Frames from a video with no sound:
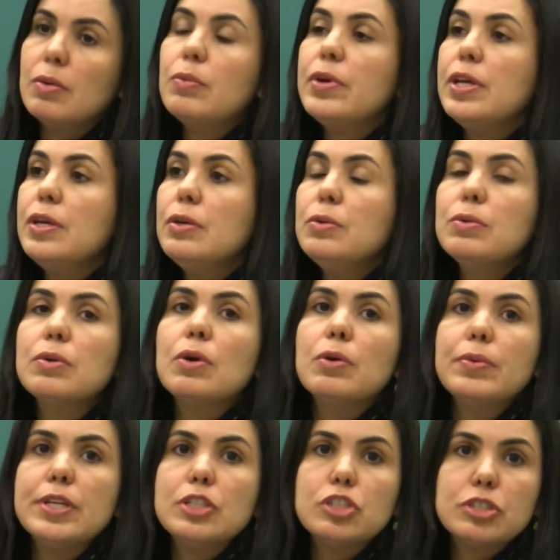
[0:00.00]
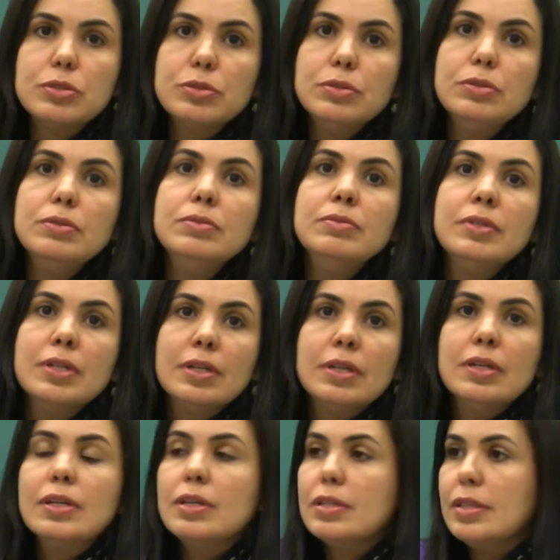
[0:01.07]
We will go into
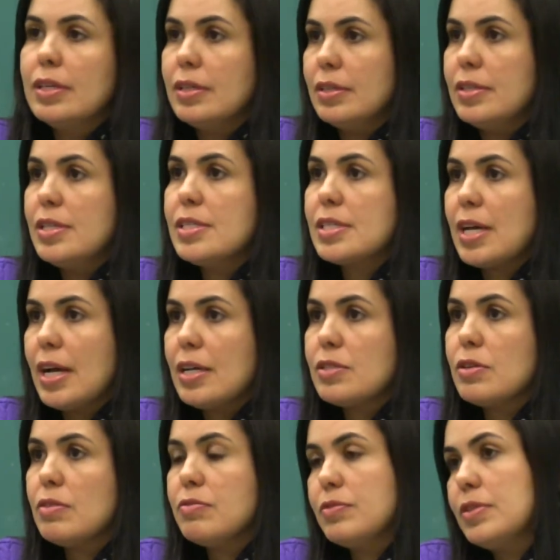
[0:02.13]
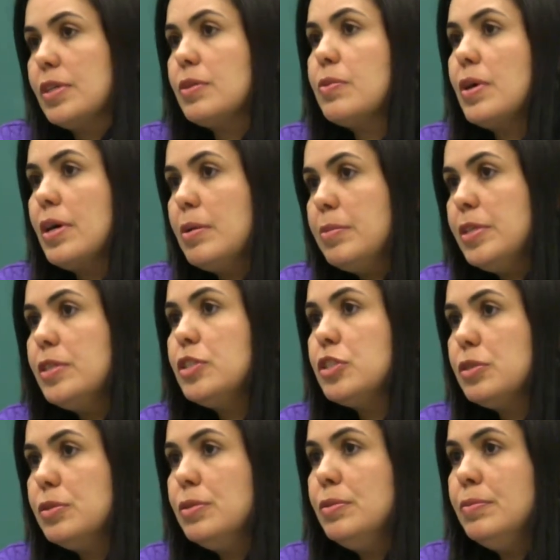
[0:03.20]
this kind of the grammar
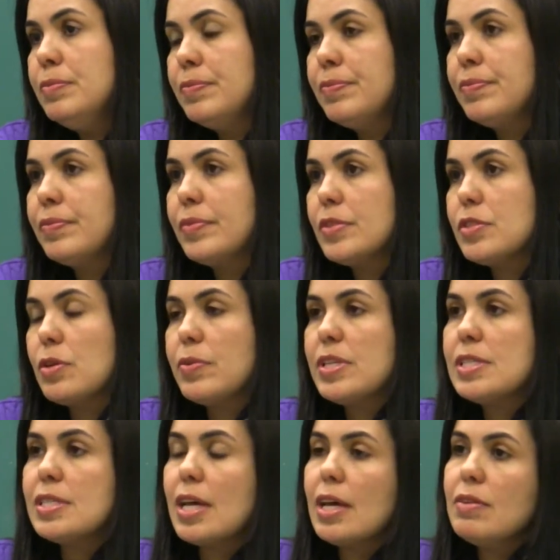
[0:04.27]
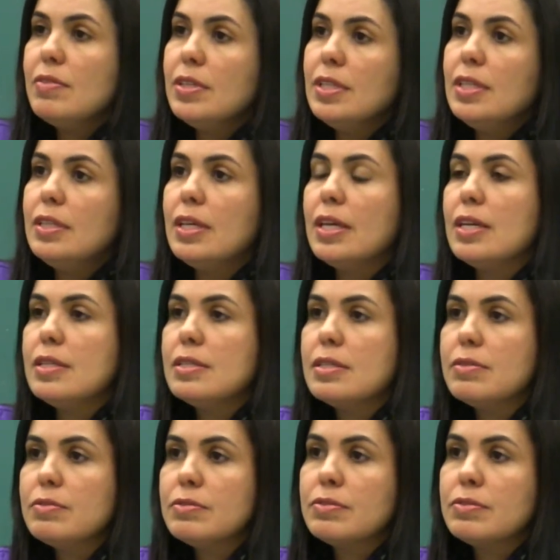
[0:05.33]
too. So it's 7 and 8.